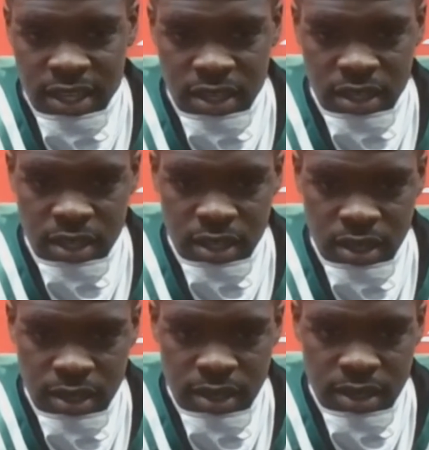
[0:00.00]
that uh,
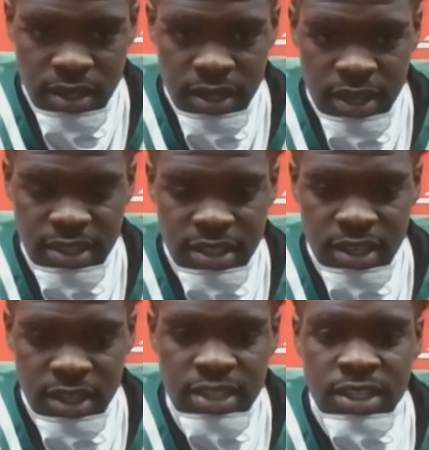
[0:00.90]
he's
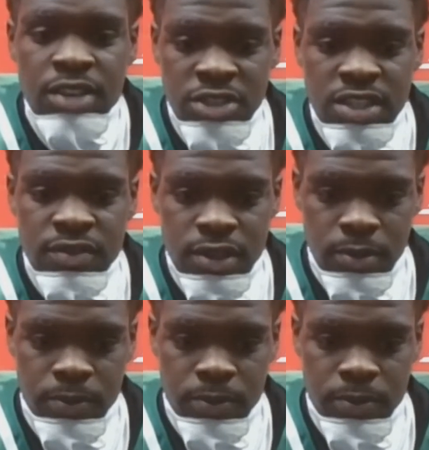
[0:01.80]
a he's a good receiver.